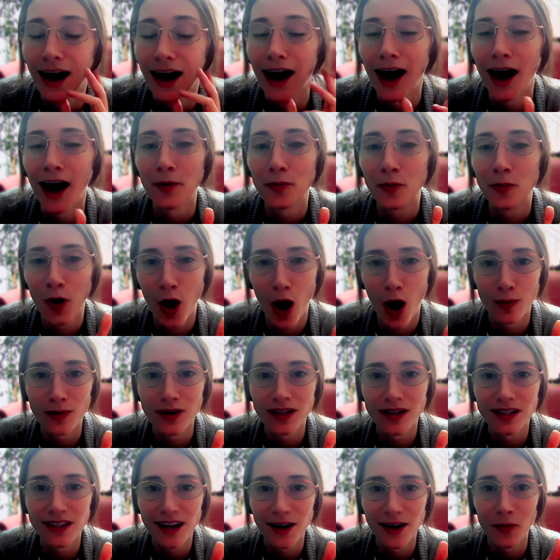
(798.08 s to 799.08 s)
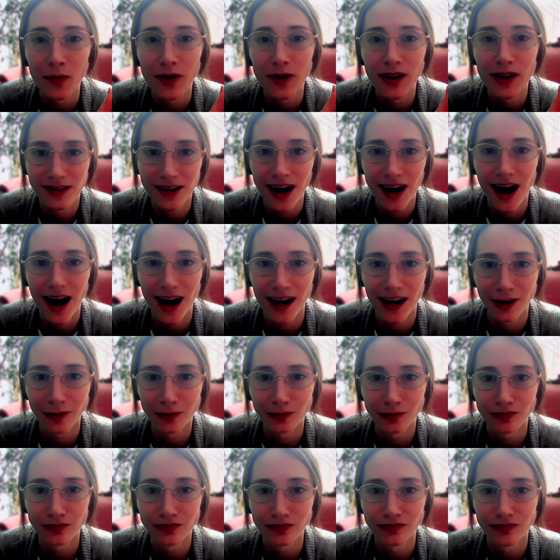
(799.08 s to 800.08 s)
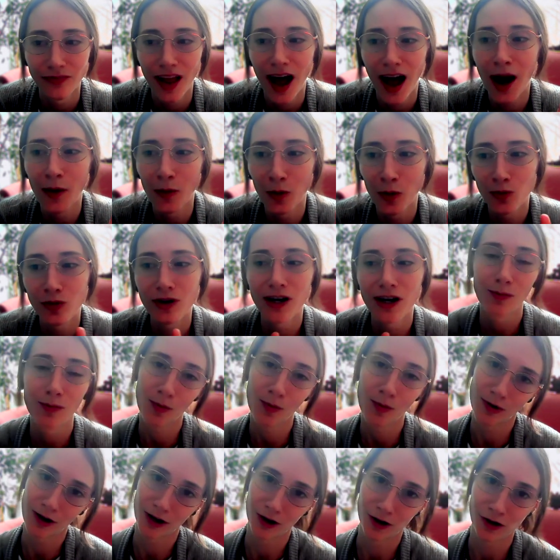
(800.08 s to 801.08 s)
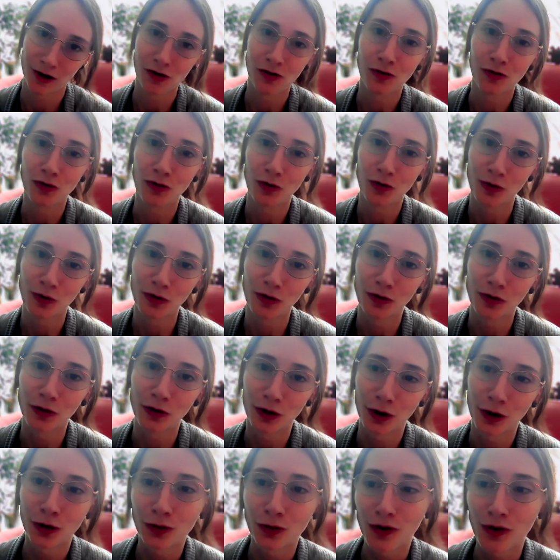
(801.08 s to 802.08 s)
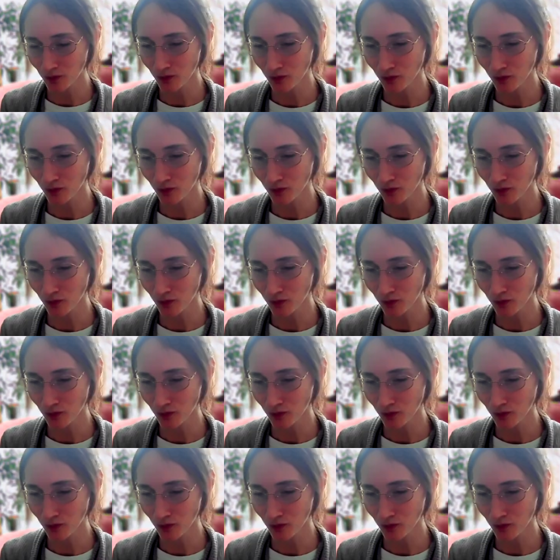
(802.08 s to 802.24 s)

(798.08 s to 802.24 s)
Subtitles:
I promise that with time, I will become a better YouTuber for you.